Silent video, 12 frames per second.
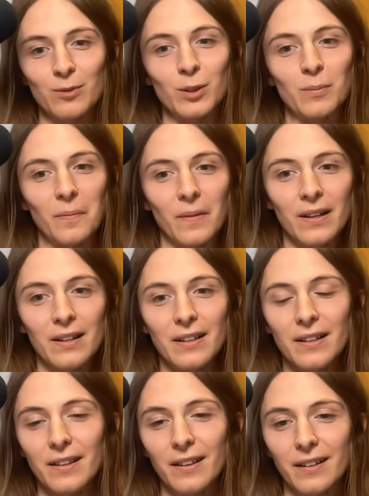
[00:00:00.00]
room
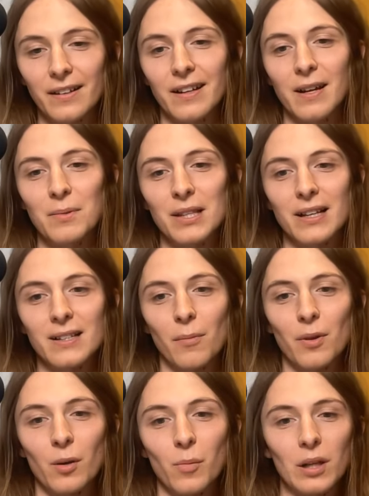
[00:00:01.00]
that keeps things up
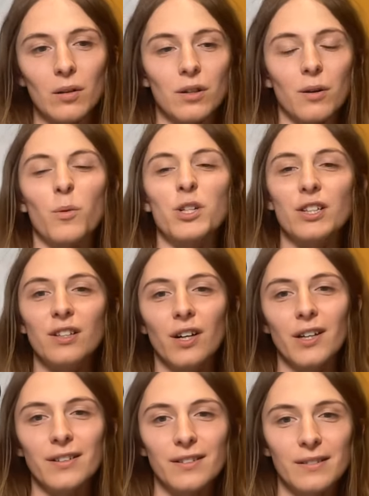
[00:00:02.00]
there a bit longer, which is
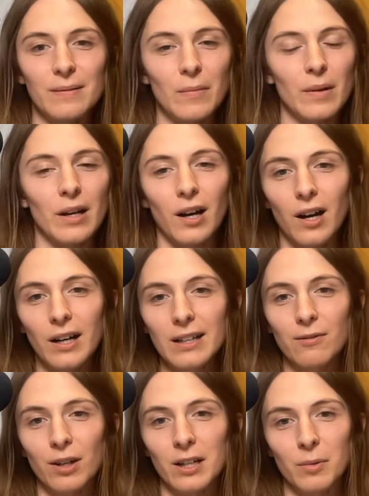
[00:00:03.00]
nice. Highly
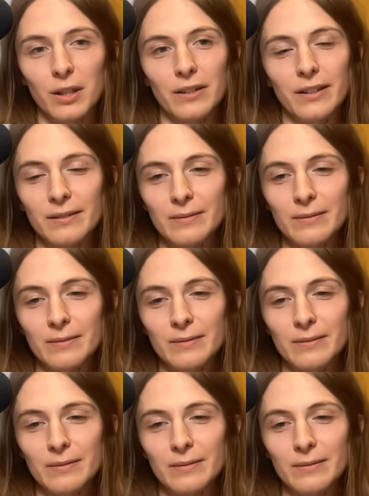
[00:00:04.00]
recommend it.